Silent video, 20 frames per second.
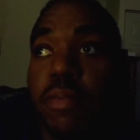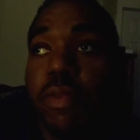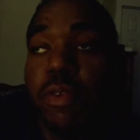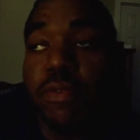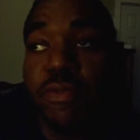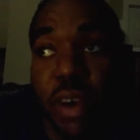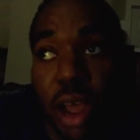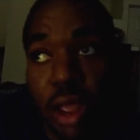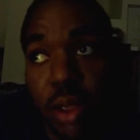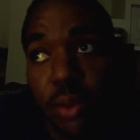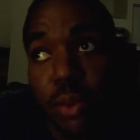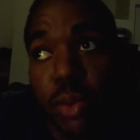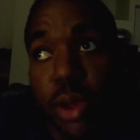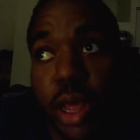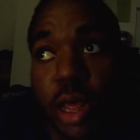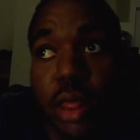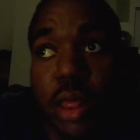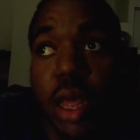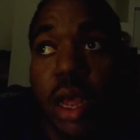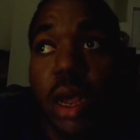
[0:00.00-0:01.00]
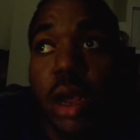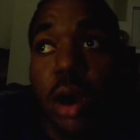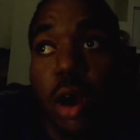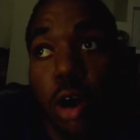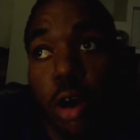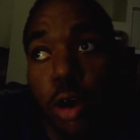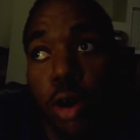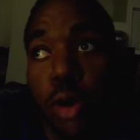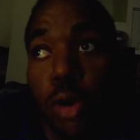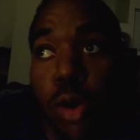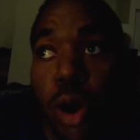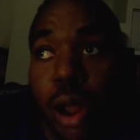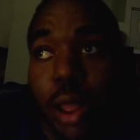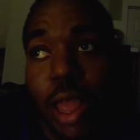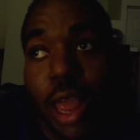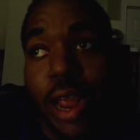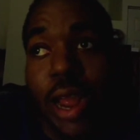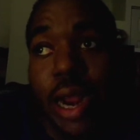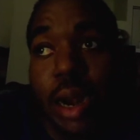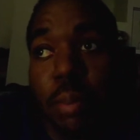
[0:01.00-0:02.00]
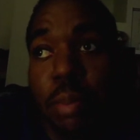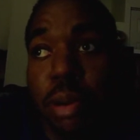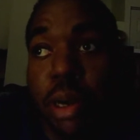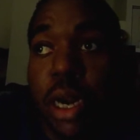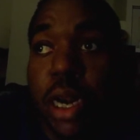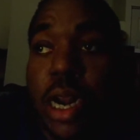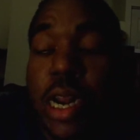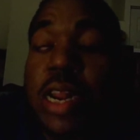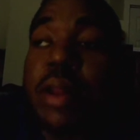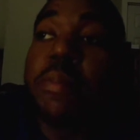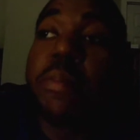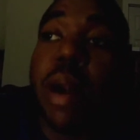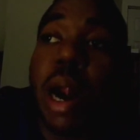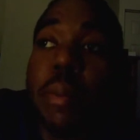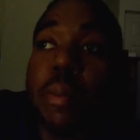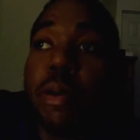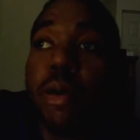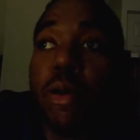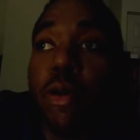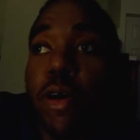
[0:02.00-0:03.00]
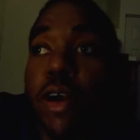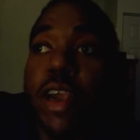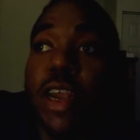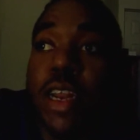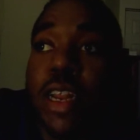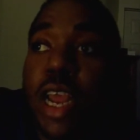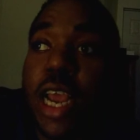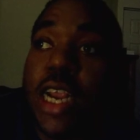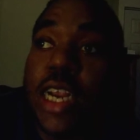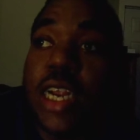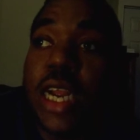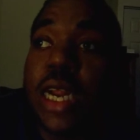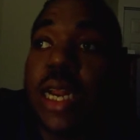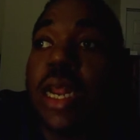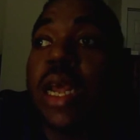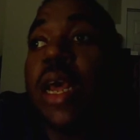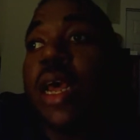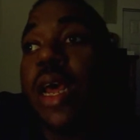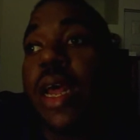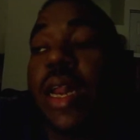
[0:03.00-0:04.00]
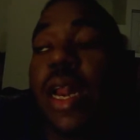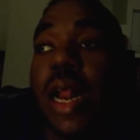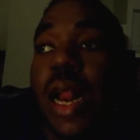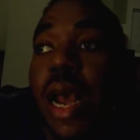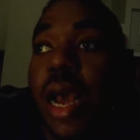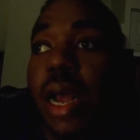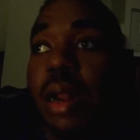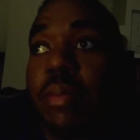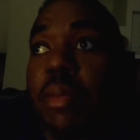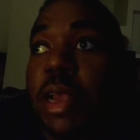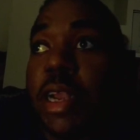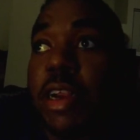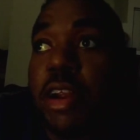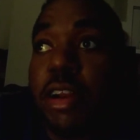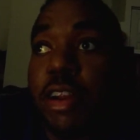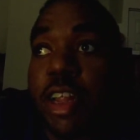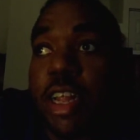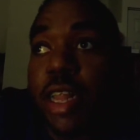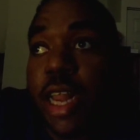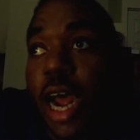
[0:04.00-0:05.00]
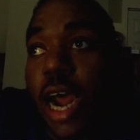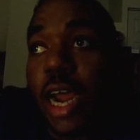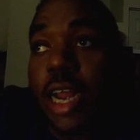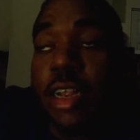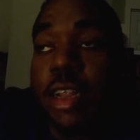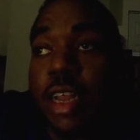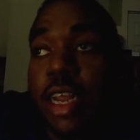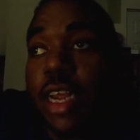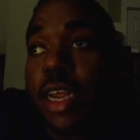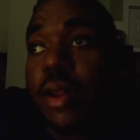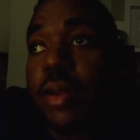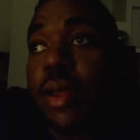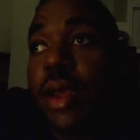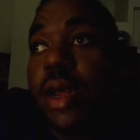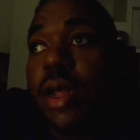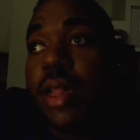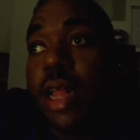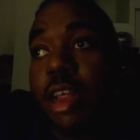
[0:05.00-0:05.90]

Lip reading: fight with, oh, okay, I got to put it in the proper orientation, and then I got to make sure it slides in.